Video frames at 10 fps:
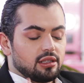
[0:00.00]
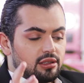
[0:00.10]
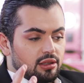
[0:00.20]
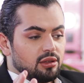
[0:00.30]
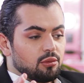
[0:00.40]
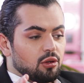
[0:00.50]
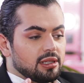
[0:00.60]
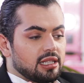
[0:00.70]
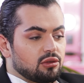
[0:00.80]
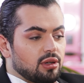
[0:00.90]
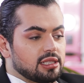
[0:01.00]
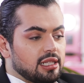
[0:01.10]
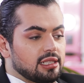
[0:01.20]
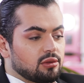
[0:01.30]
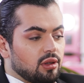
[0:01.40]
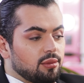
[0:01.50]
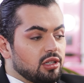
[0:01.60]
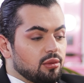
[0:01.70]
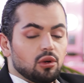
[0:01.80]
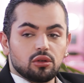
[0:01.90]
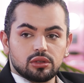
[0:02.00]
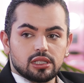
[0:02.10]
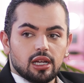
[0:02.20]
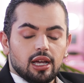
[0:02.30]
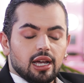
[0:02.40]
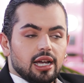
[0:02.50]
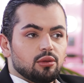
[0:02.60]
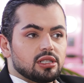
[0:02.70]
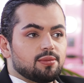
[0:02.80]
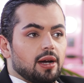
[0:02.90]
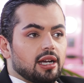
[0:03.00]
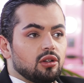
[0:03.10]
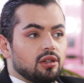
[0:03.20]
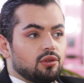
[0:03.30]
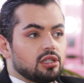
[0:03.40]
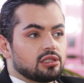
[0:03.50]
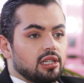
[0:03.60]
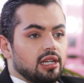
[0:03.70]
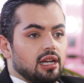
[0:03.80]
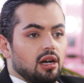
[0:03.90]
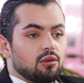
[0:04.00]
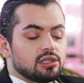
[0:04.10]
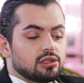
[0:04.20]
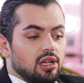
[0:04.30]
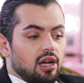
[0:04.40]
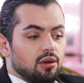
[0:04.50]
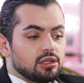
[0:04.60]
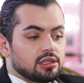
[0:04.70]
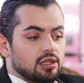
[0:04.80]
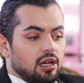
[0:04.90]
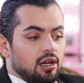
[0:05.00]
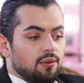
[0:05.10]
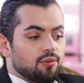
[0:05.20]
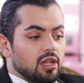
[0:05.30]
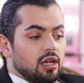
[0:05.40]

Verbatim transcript: the, the, the moment that resonates with me the most, it was back in university. I was I was uh,